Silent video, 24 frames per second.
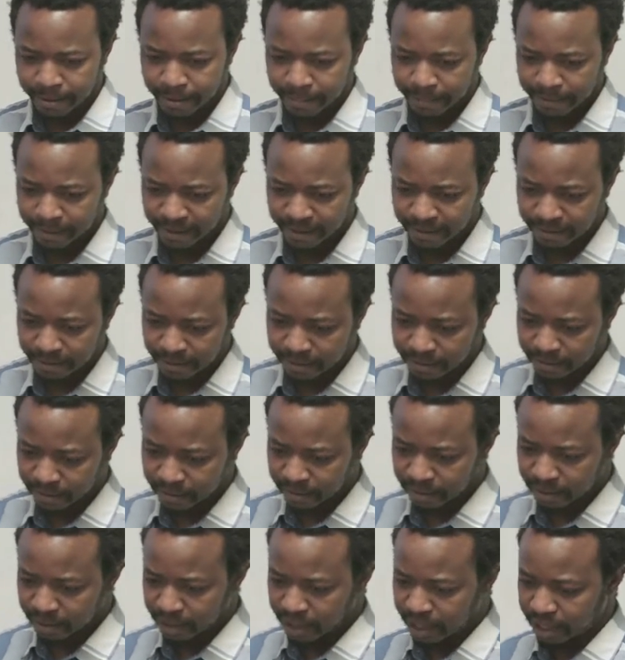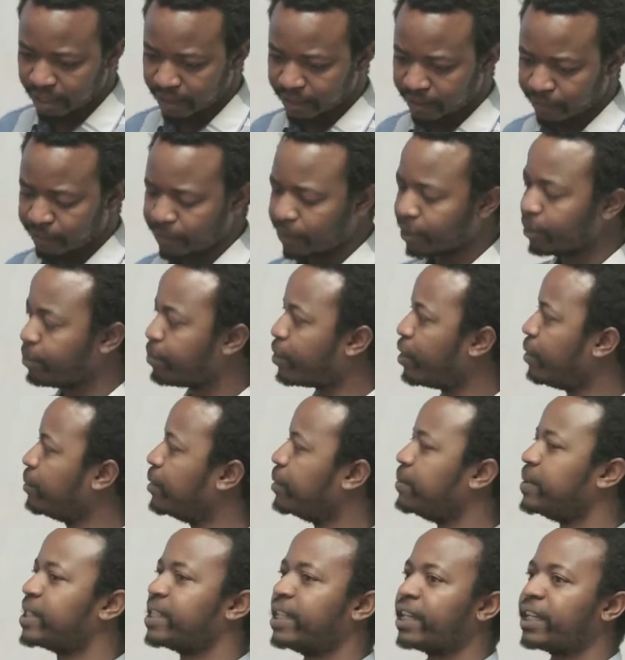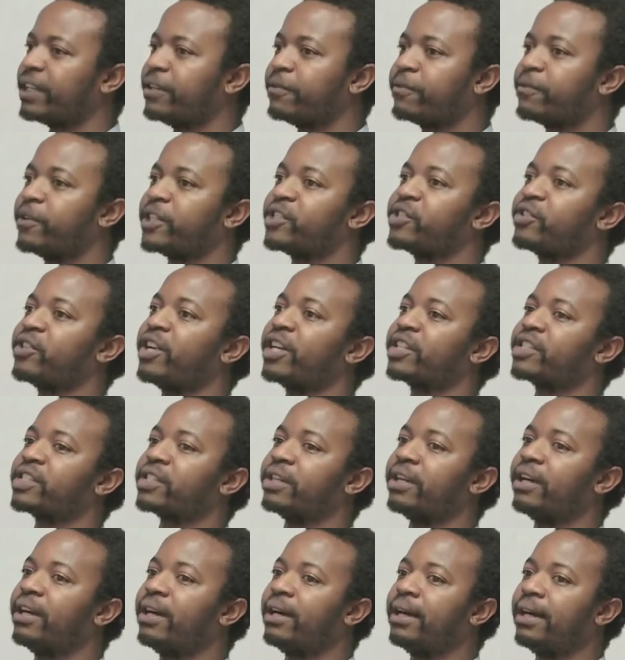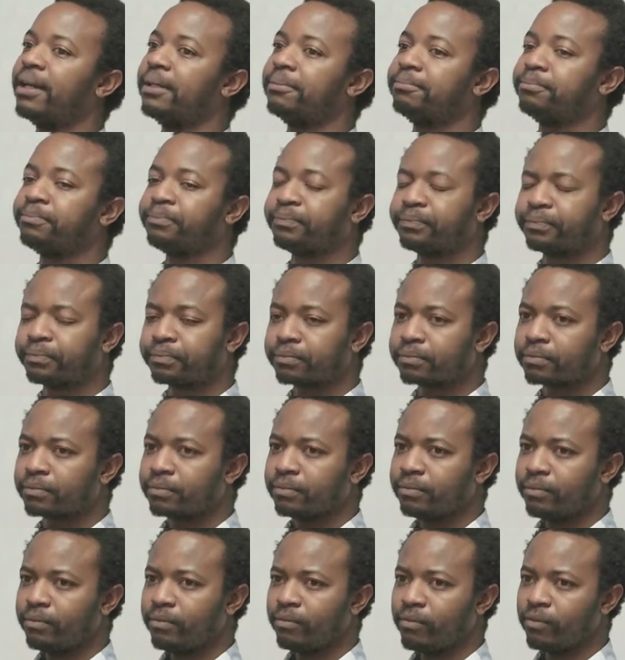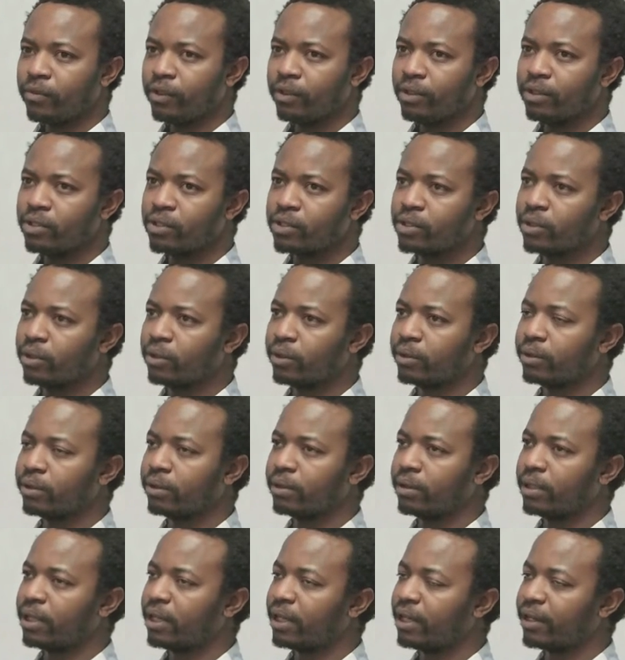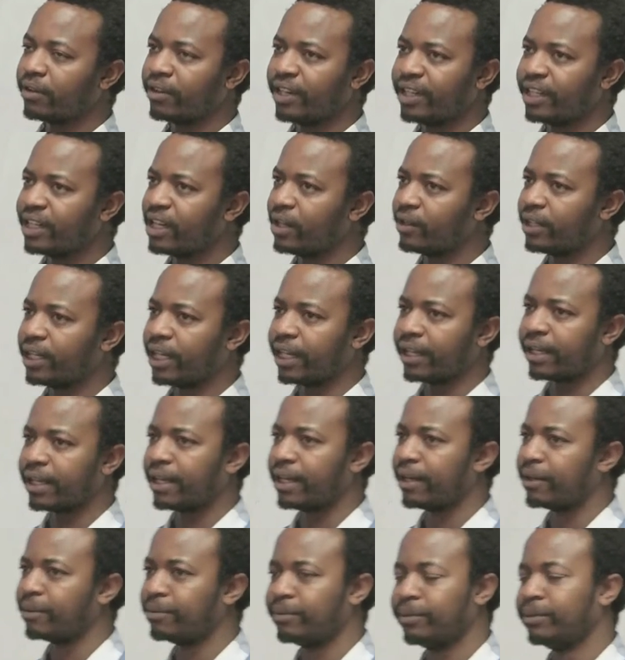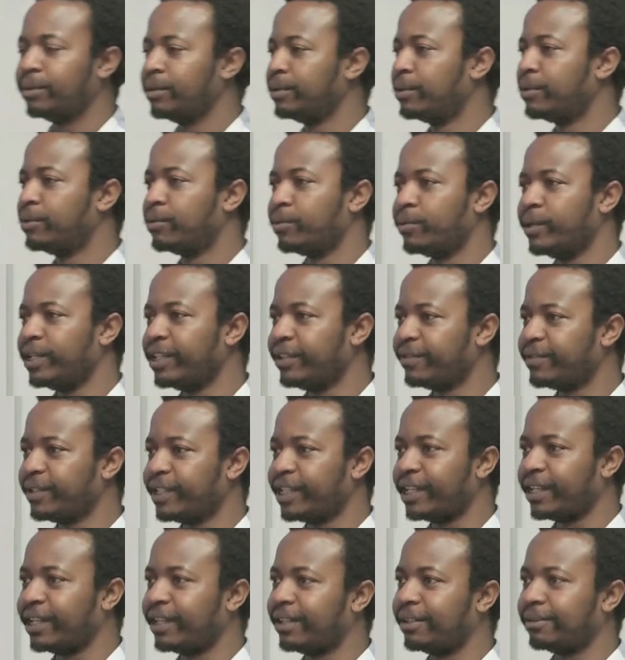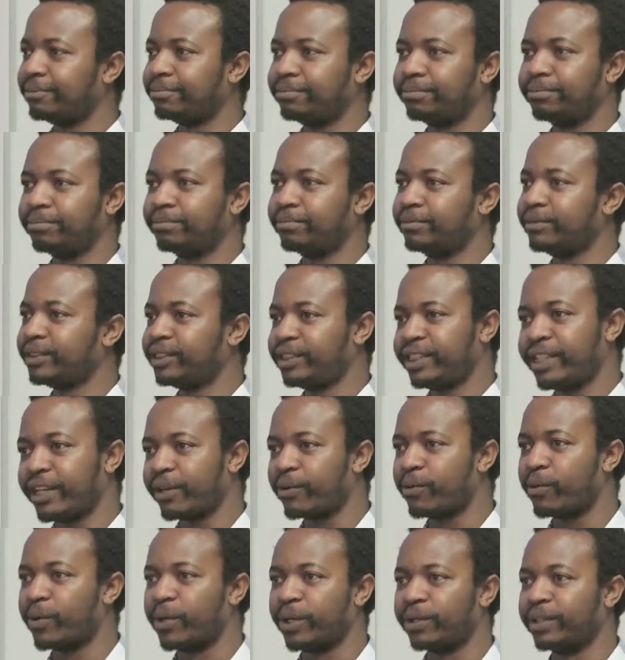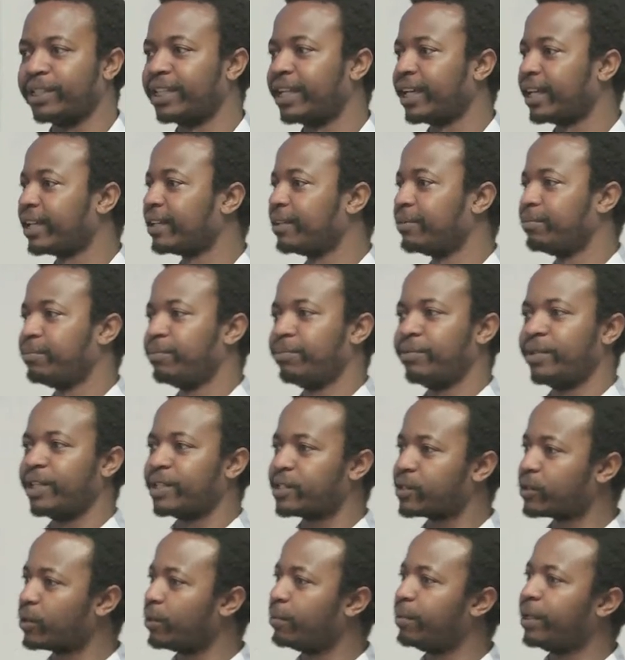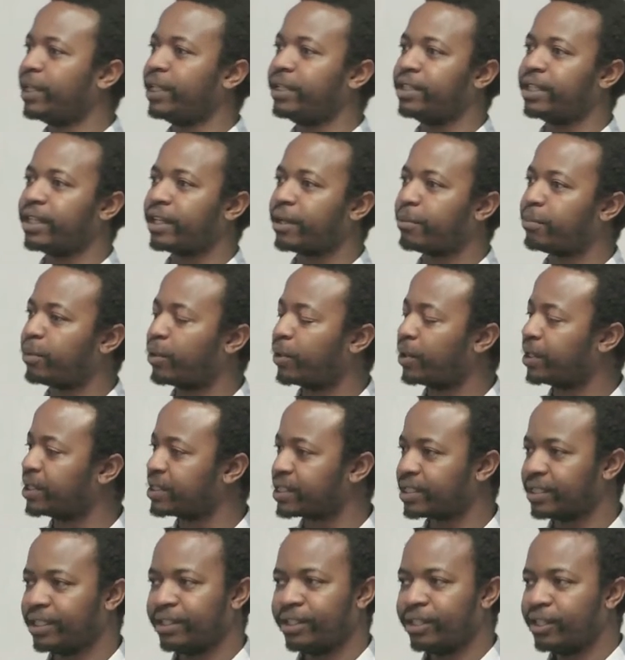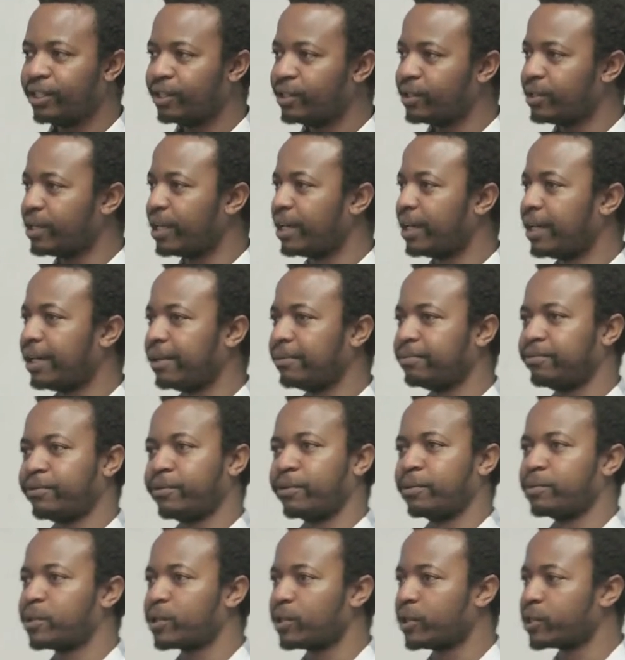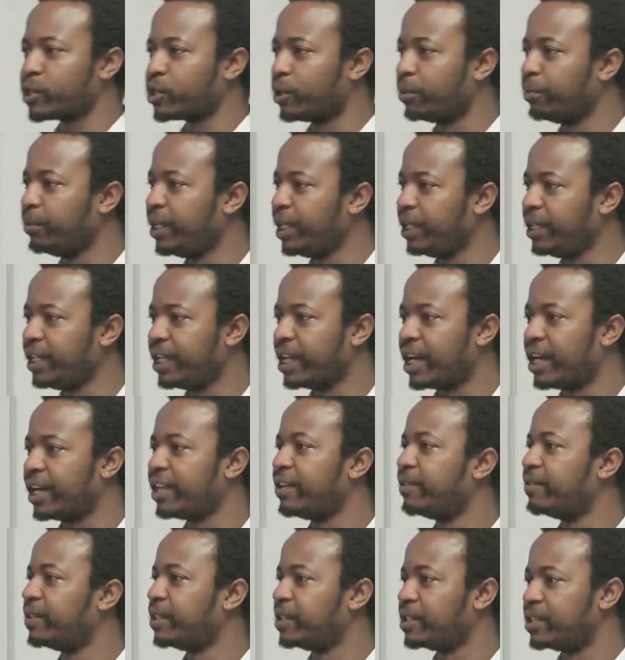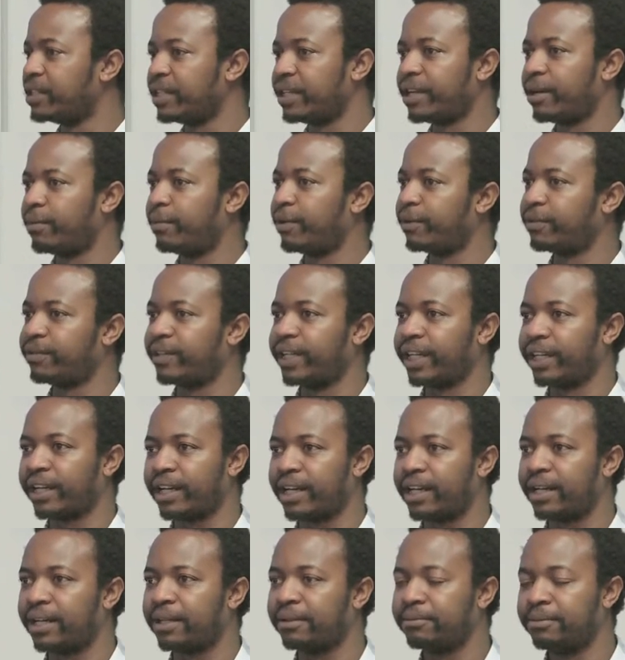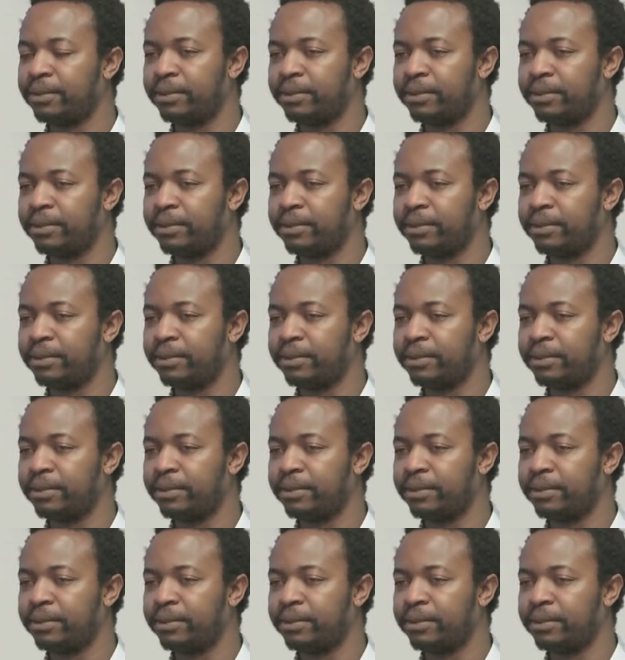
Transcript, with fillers: Then uh, the fourth problem is like infrastructure. Uh, so uh, right now, like uh, we live in a um, tech world, like there's so many data points um, from social media, even the number of like uh,